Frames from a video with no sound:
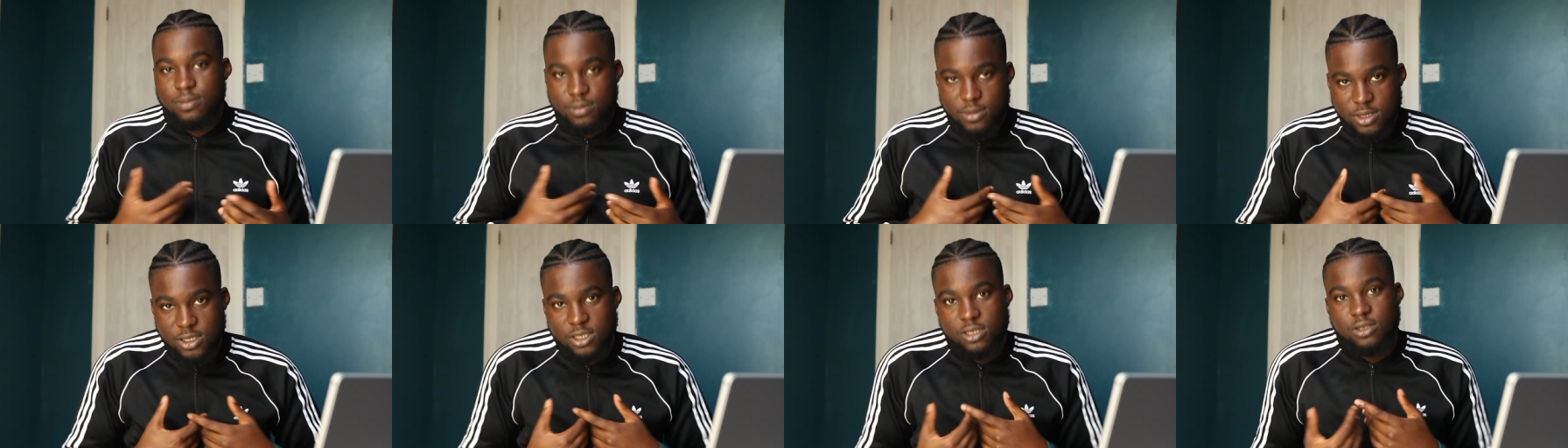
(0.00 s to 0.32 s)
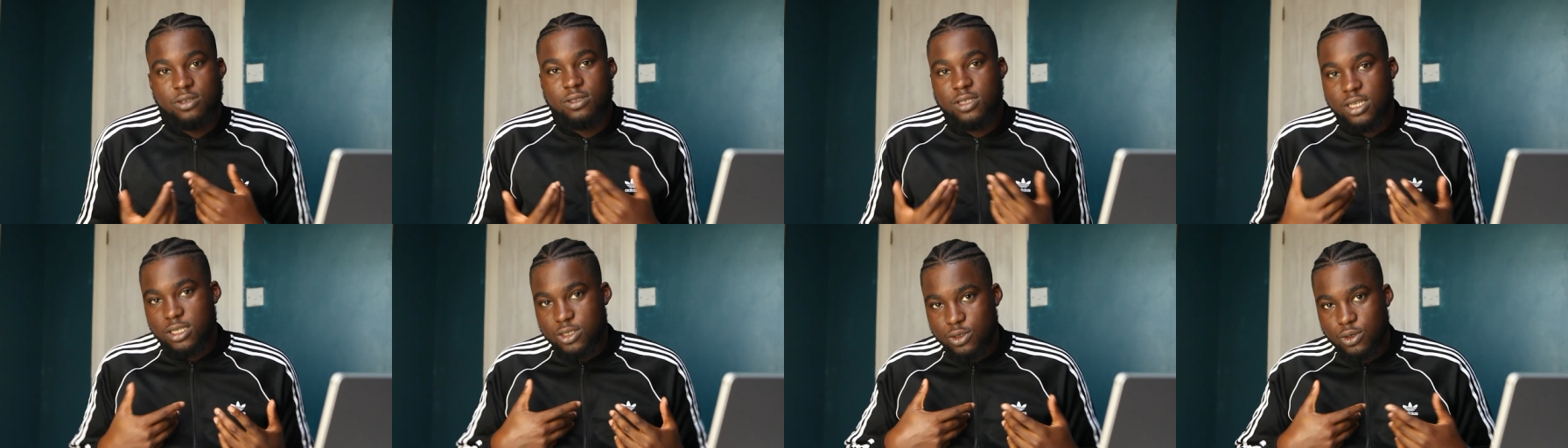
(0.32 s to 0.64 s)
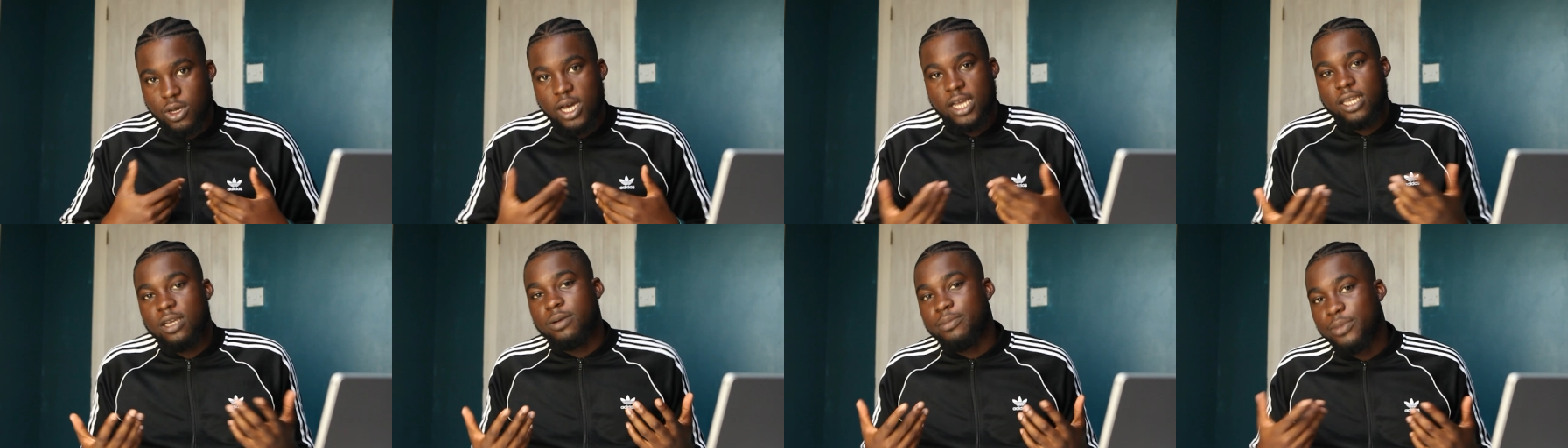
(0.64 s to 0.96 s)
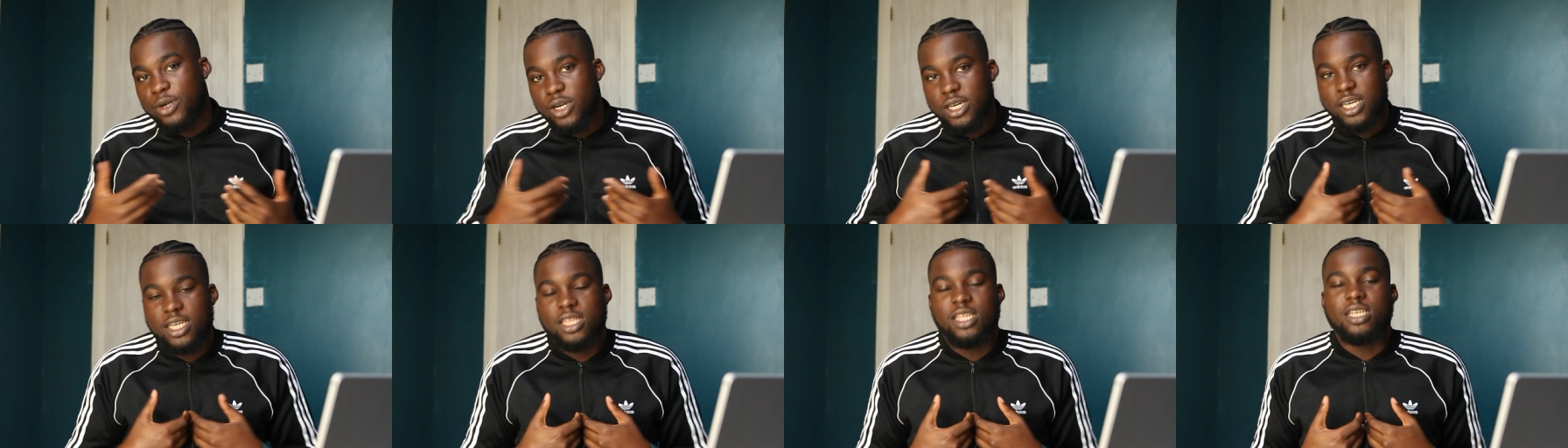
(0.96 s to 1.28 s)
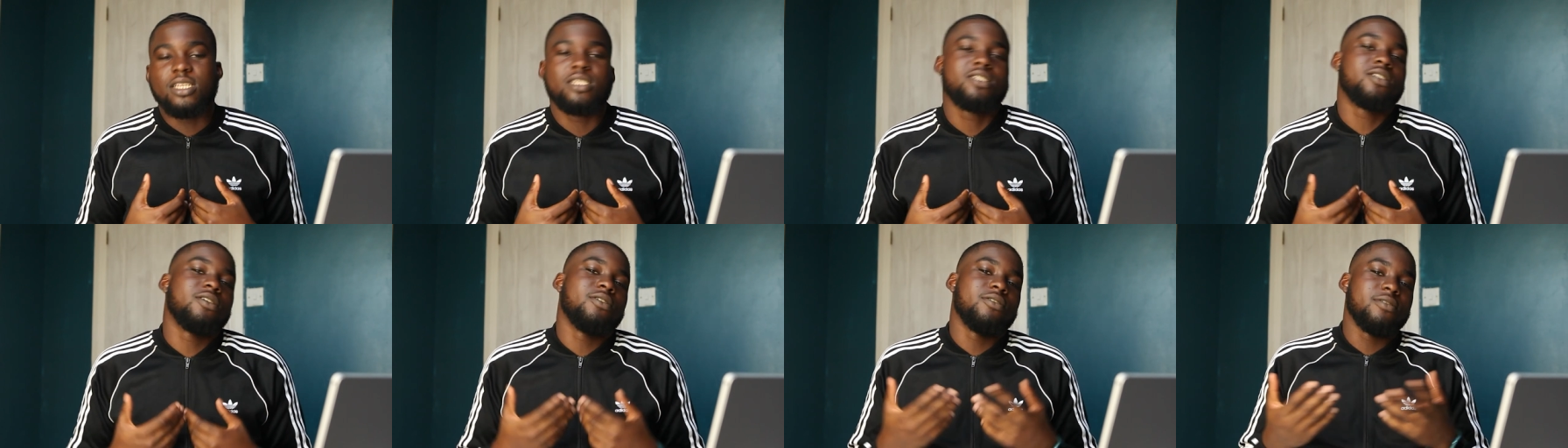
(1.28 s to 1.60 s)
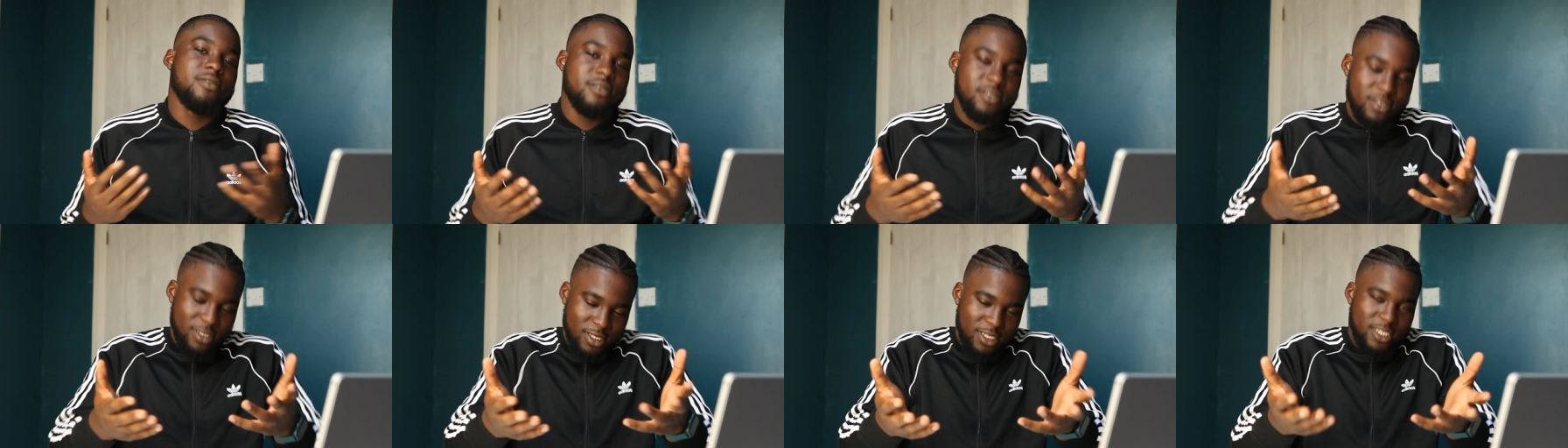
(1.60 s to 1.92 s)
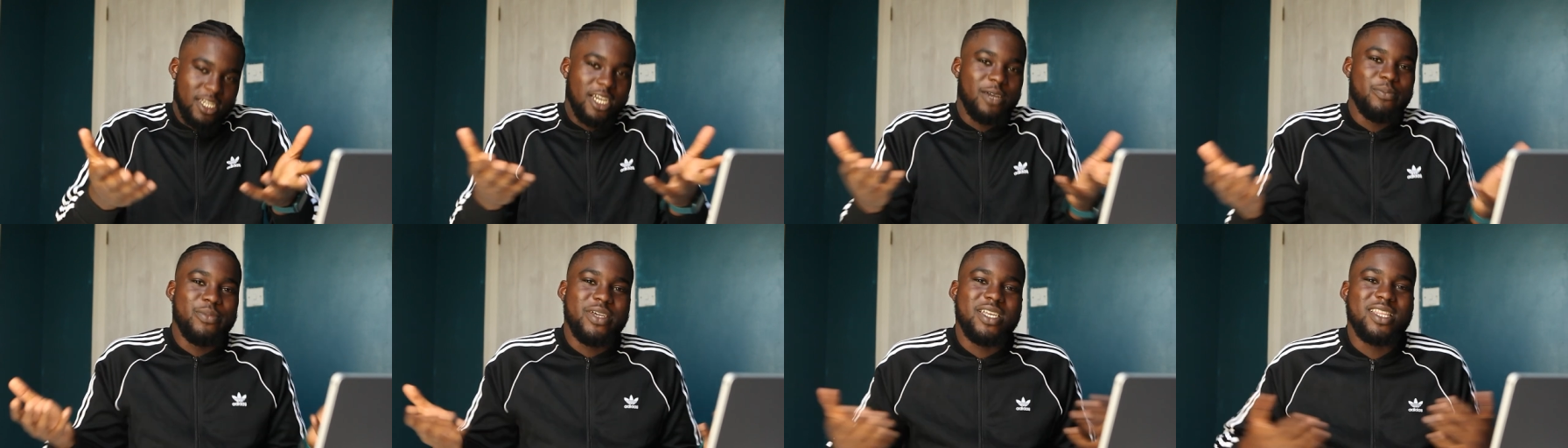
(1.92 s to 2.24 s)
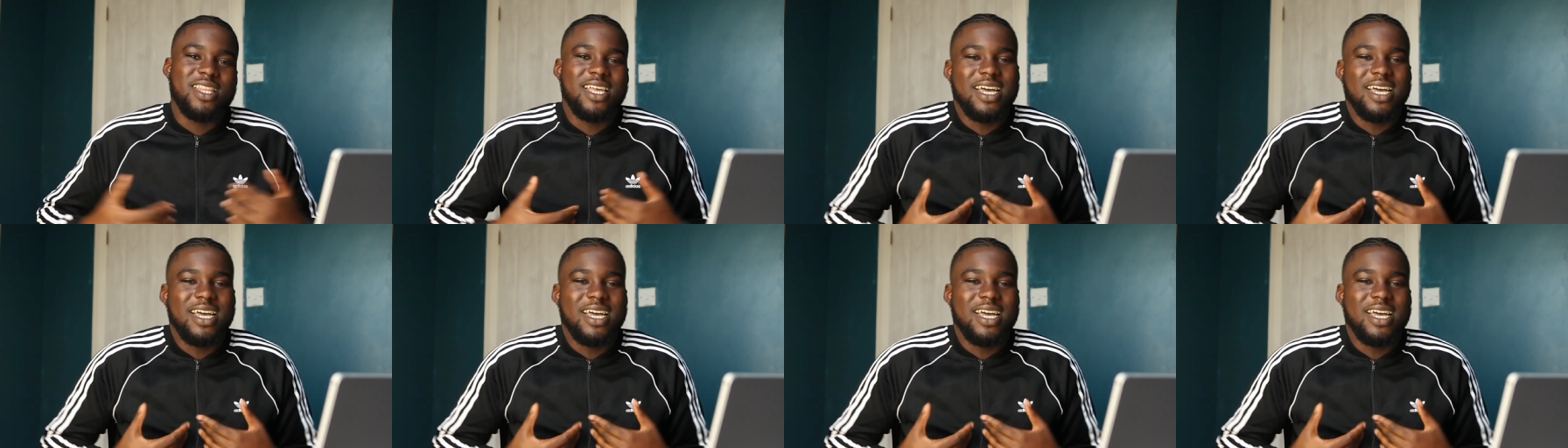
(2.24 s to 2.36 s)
you know, they sort out your boy, innit? So, do you know what I mean?